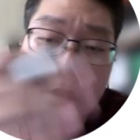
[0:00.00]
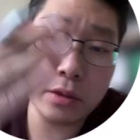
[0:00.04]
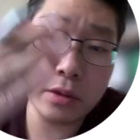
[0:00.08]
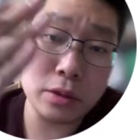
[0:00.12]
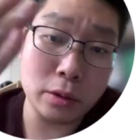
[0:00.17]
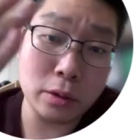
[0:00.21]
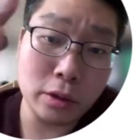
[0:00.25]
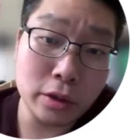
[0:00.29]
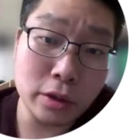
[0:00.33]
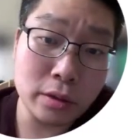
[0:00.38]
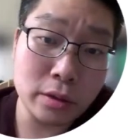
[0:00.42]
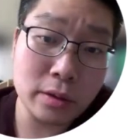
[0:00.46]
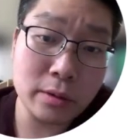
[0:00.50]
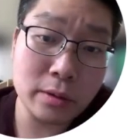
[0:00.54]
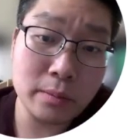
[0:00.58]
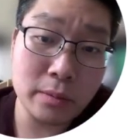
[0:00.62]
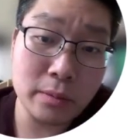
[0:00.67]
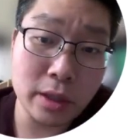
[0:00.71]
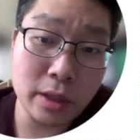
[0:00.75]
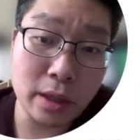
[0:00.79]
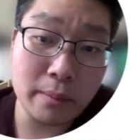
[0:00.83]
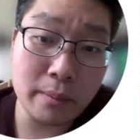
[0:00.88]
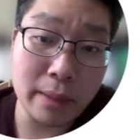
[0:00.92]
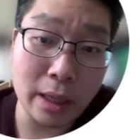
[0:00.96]
solute
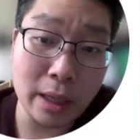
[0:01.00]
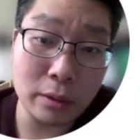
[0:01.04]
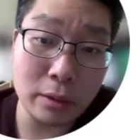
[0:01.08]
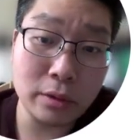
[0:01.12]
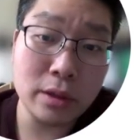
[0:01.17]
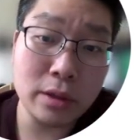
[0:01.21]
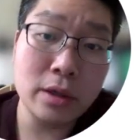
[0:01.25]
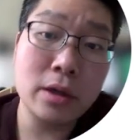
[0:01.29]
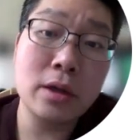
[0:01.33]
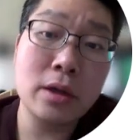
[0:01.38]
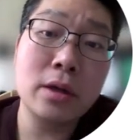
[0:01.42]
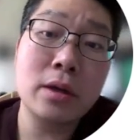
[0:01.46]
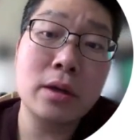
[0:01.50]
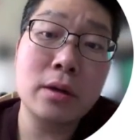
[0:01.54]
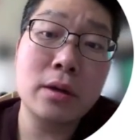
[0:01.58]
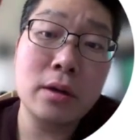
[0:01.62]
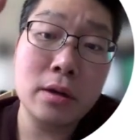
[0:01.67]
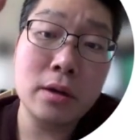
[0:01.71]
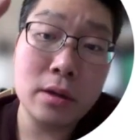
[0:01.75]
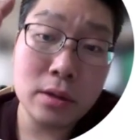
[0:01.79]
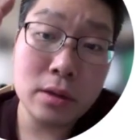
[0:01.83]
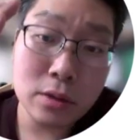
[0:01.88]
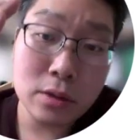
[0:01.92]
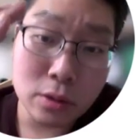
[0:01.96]
amount,
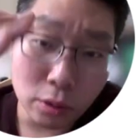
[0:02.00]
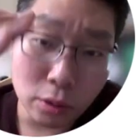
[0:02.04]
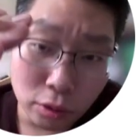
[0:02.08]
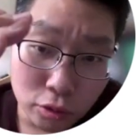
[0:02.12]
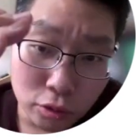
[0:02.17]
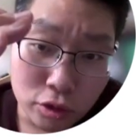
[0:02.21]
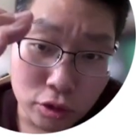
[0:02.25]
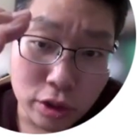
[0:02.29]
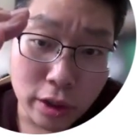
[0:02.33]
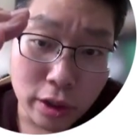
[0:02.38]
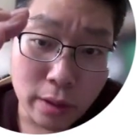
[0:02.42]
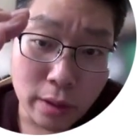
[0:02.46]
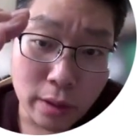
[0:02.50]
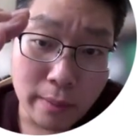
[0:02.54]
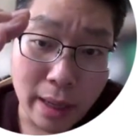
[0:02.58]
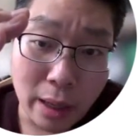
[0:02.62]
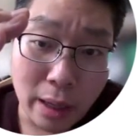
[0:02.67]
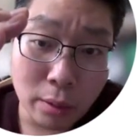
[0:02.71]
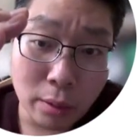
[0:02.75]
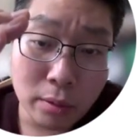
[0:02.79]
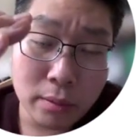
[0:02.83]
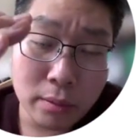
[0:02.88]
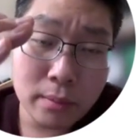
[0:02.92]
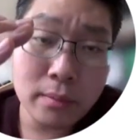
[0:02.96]
solution
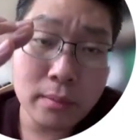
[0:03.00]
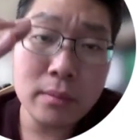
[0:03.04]
amount,